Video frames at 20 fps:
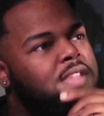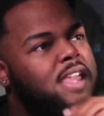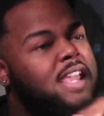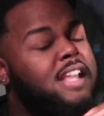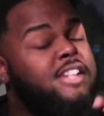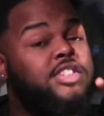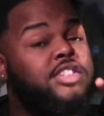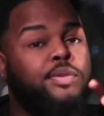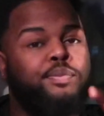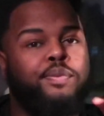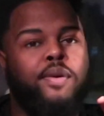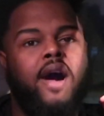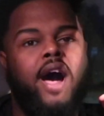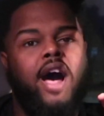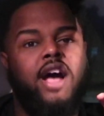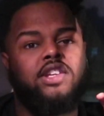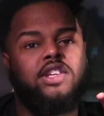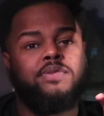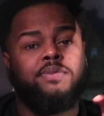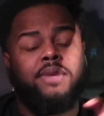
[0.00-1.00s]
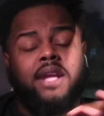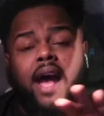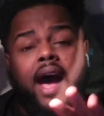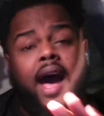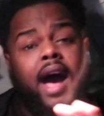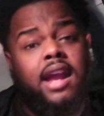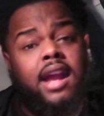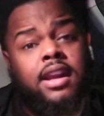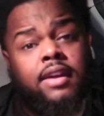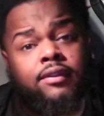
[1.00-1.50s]
it surprised me.
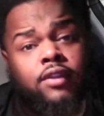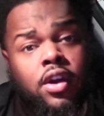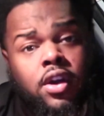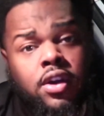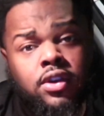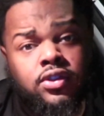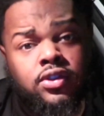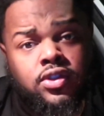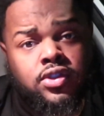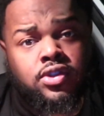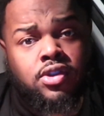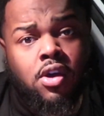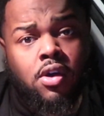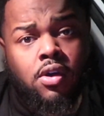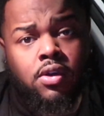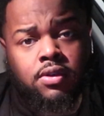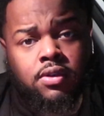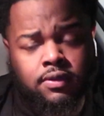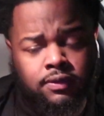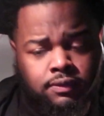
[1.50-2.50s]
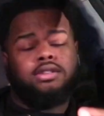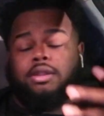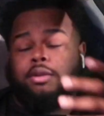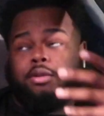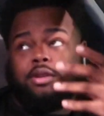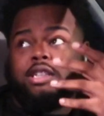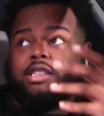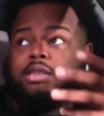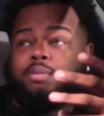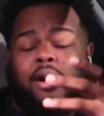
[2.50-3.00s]
I had never heard the song. This
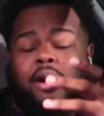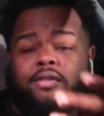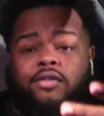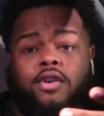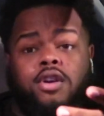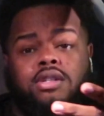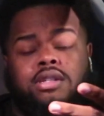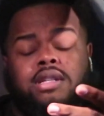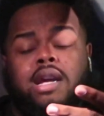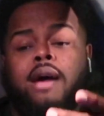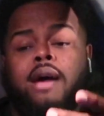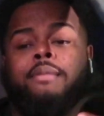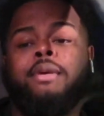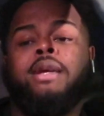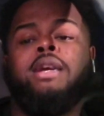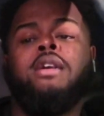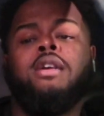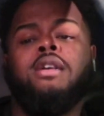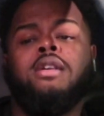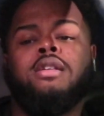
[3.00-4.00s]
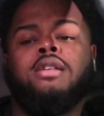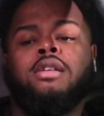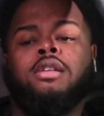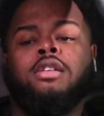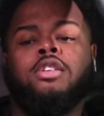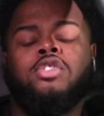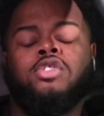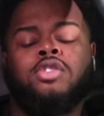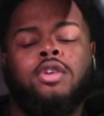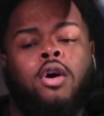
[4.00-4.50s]
is my first time hearing
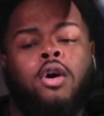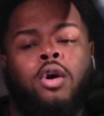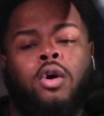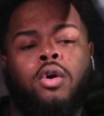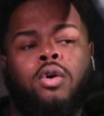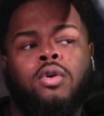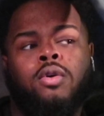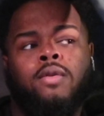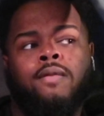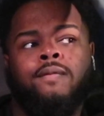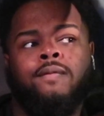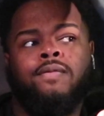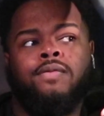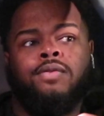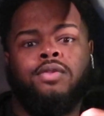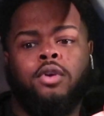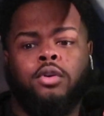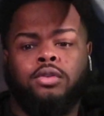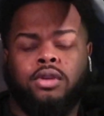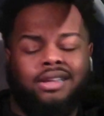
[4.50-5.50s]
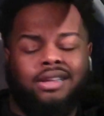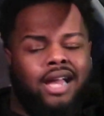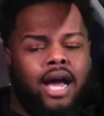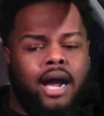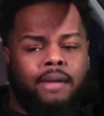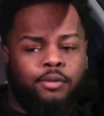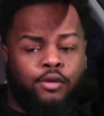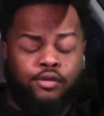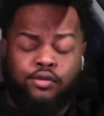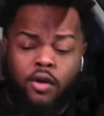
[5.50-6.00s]
the song on the
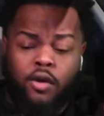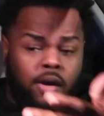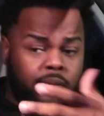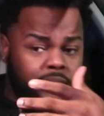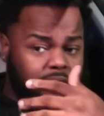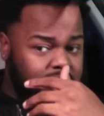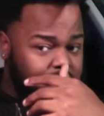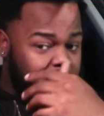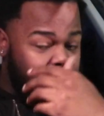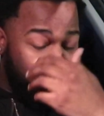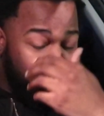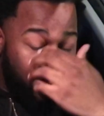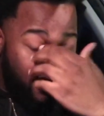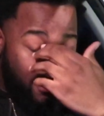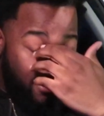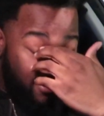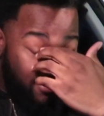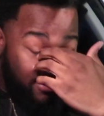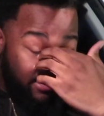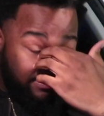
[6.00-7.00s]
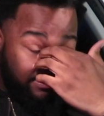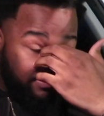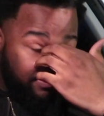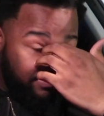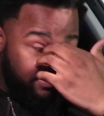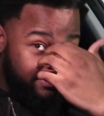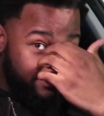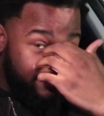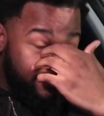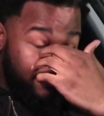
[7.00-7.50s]
live performance. And
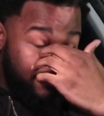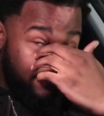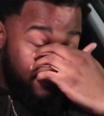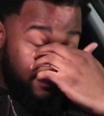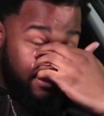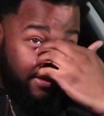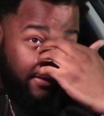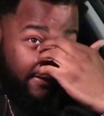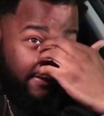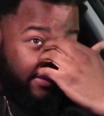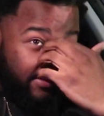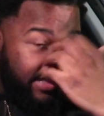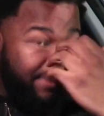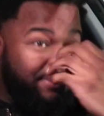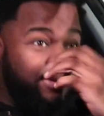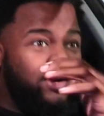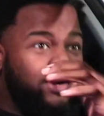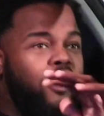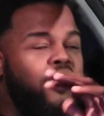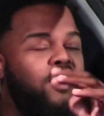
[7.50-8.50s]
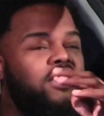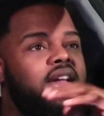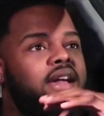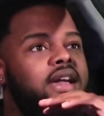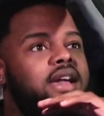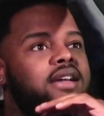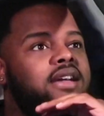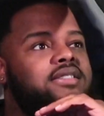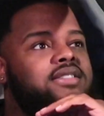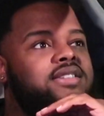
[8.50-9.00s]
um, let me go on
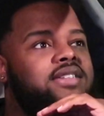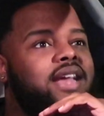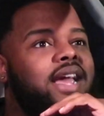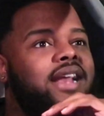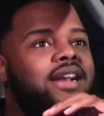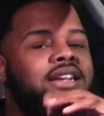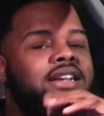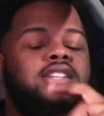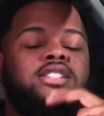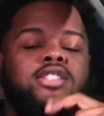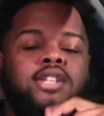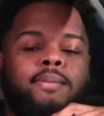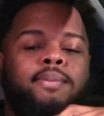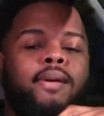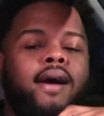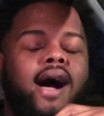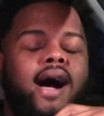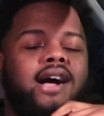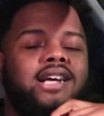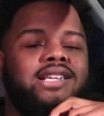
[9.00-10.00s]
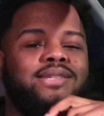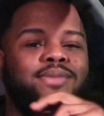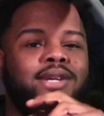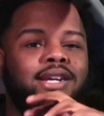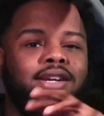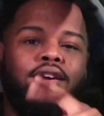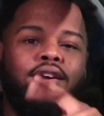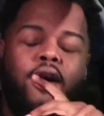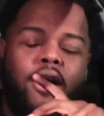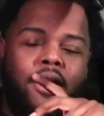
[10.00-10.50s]
ahead and say that it surprised
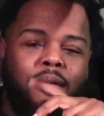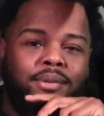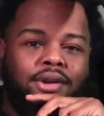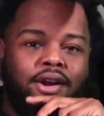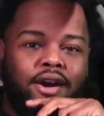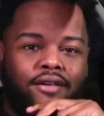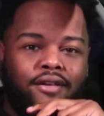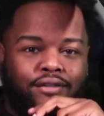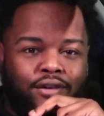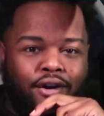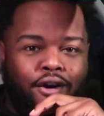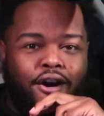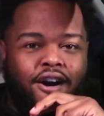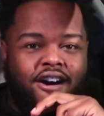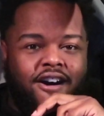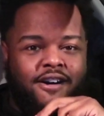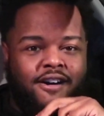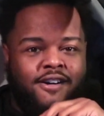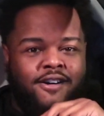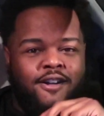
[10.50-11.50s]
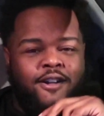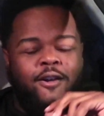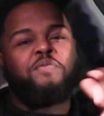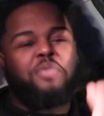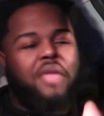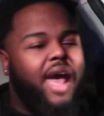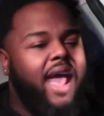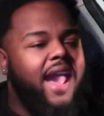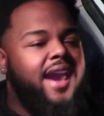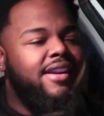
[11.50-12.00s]
me. It caught me off guard.
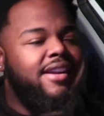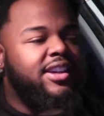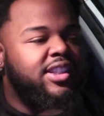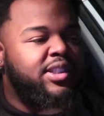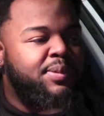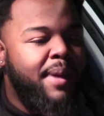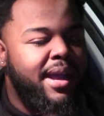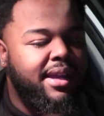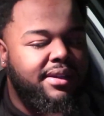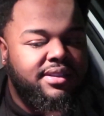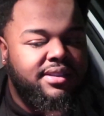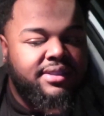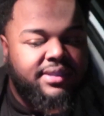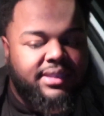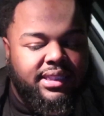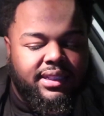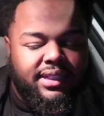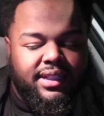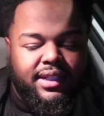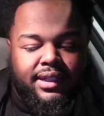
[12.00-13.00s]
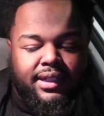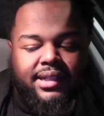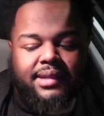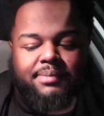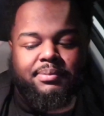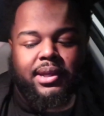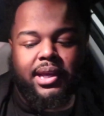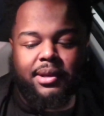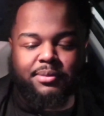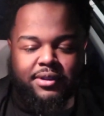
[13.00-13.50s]
I ain't expect to sit here
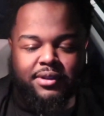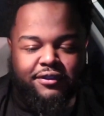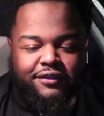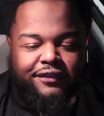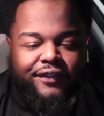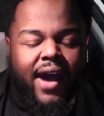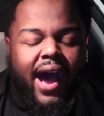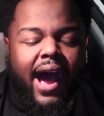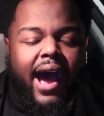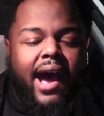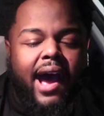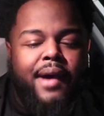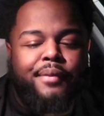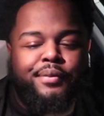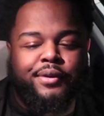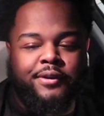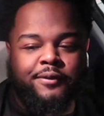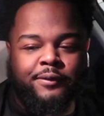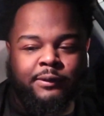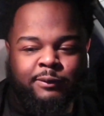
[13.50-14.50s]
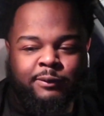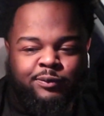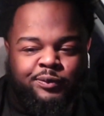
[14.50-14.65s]
and be able to vibe and